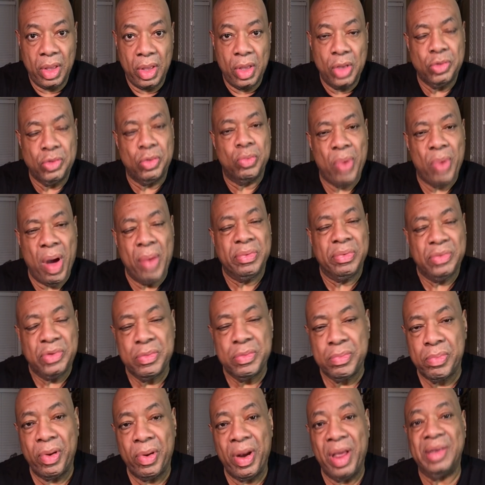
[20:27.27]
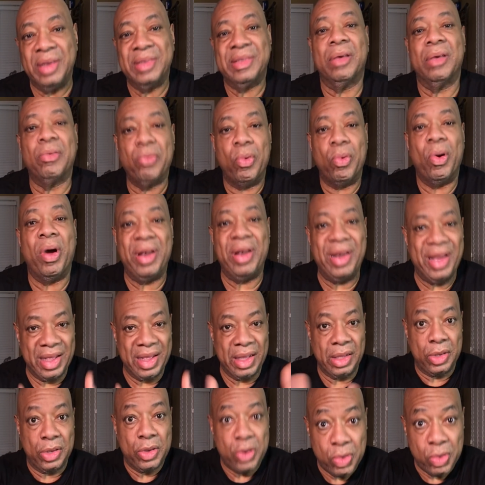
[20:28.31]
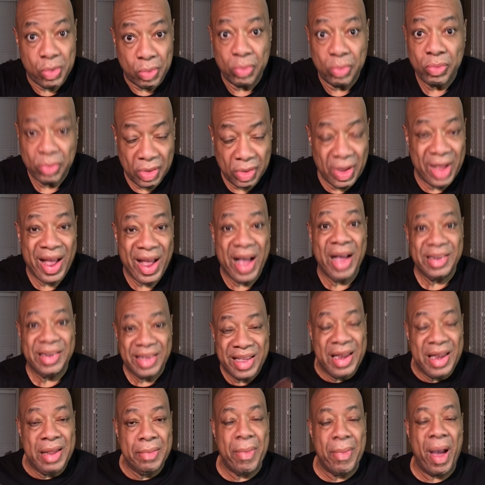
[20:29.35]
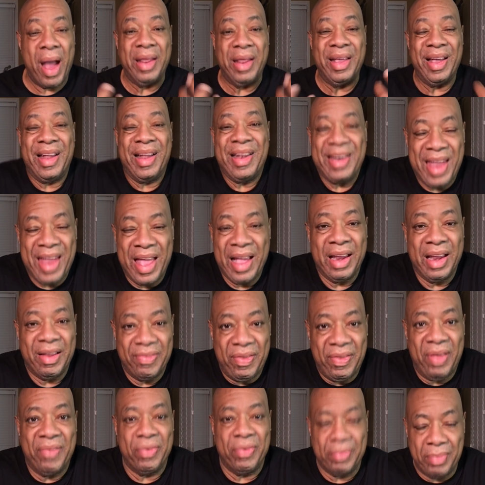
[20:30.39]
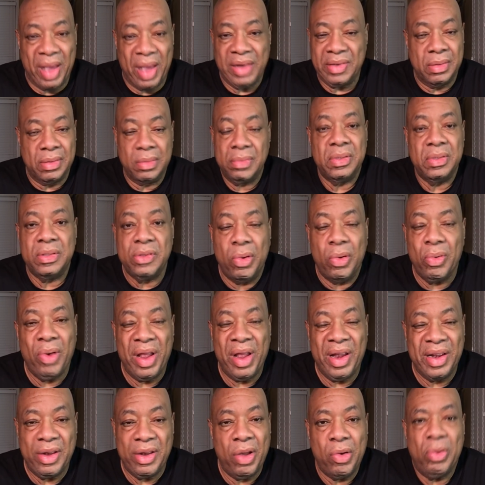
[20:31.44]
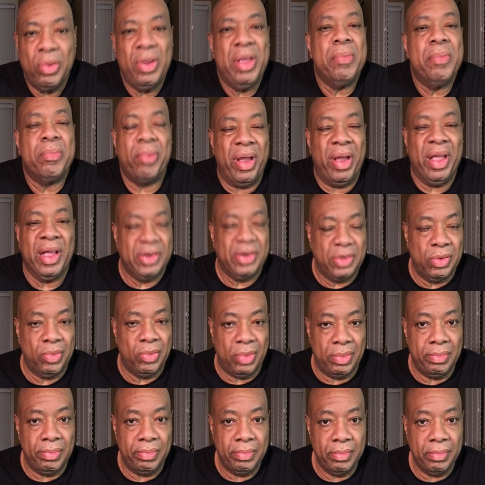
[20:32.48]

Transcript: So why would you bring someone, you, anybody, a negative information? Don't even bring it to them.